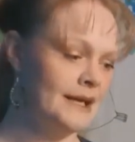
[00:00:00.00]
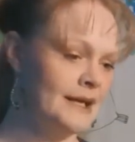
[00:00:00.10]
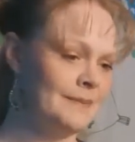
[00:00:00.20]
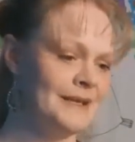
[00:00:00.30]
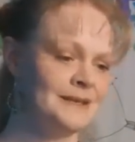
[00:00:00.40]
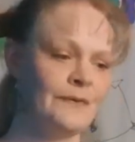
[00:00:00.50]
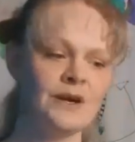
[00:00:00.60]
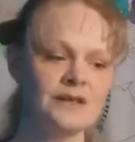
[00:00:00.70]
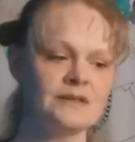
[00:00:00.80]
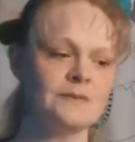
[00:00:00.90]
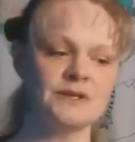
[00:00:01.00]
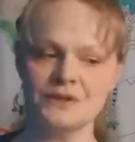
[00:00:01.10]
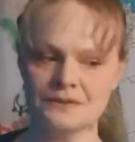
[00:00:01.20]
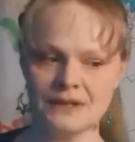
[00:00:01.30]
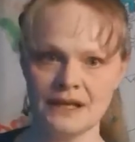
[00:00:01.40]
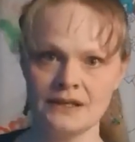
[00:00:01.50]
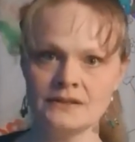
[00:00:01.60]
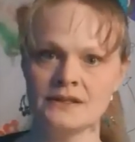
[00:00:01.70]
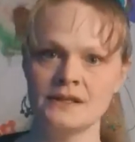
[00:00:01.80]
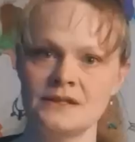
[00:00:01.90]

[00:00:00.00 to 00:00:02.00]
As far as what you'll need